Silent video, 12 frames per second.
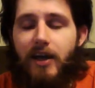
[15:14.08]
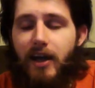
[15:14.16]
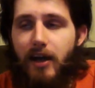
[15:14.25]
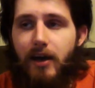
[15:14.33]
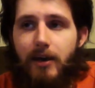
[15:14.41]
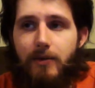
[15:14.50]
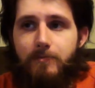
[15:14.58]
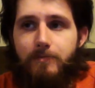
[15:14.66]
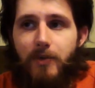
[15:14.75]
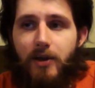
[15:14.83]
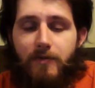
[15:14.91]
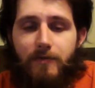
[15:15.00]

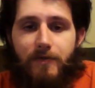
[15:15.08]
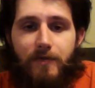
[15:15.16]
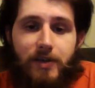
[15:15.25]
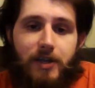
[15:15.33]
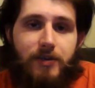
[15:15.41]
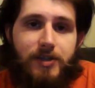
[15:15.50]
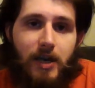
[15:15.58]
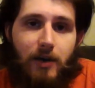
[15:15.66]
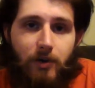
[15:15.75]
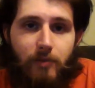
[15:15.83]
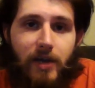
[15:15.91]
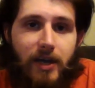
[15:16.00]
of the videos that I
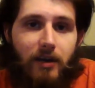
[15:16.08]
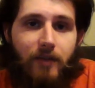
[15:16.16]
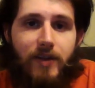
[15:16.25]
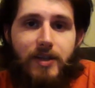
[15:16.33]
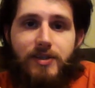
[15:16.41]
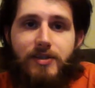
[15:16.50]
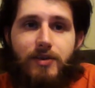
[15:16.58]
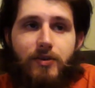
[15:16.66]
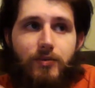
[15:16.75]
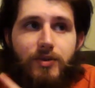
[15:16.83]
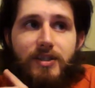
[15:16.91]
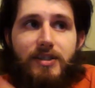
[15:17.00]
want to make on this.
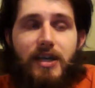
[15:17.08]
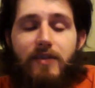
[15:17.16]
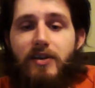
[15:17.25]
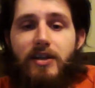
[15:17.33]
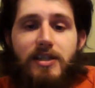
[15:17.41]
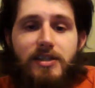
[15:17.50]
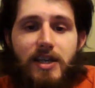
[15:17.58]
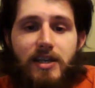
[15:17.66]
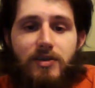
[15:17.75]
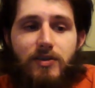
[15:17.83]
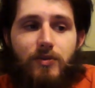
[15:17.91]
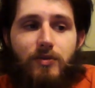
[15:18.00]
So definitely stay
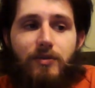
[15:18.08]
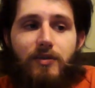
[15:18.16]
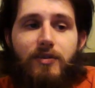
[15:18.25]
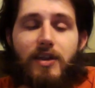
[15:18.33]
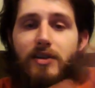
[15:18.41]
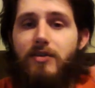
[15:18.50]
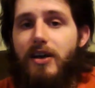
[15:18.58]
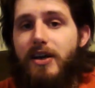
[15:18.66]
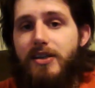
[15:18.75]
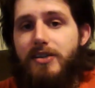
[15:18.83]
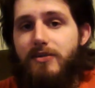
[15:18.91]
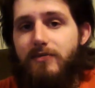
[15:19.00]
tuned. Thank you
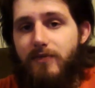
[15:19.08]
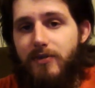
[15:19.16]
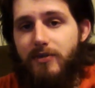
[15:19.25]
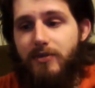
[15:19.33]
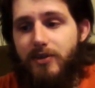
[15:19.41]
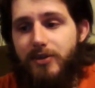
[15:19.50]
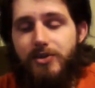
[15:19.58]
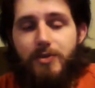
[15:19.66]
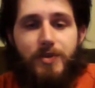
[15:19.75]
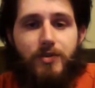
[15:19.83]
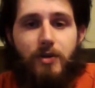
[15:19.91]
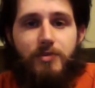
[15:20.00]
guys for your
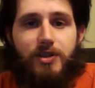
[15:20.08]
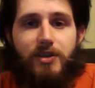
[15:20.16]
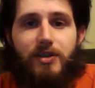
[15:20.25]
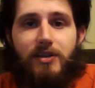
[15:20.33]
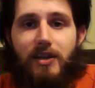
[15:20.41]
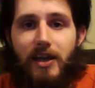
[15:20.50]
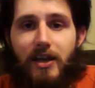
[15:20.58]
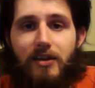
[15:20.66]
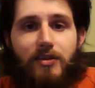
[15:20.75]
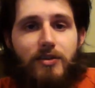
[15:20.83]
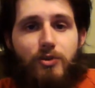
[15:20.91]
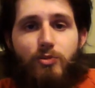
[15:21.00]
subscription, and
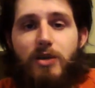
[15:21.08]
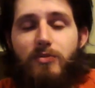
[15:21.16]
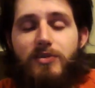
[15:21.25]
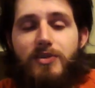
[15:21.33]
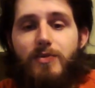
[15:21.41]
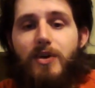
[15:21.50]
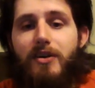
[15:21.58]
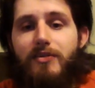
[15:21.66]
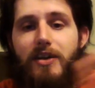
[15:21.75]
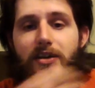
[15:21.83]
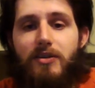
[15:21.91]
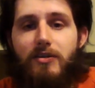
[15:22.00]
the new people as well.
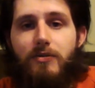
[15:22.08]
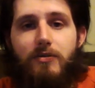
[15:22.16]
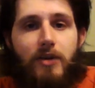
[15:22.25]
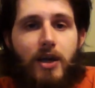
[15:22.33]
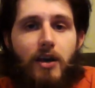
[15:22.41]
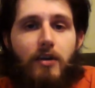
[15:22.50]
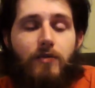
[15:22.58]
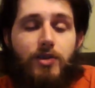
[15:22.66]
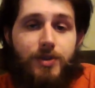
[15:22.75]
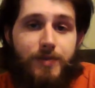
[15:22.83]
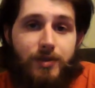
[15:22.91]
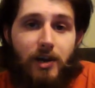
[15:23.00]
Thank you for
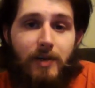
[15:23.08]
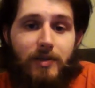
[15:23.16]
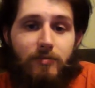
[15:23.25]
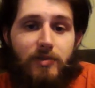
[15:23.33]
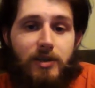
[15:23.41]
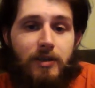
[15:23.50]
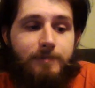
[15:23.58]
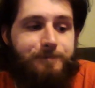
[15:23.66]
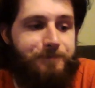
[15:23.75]
subscribing to me,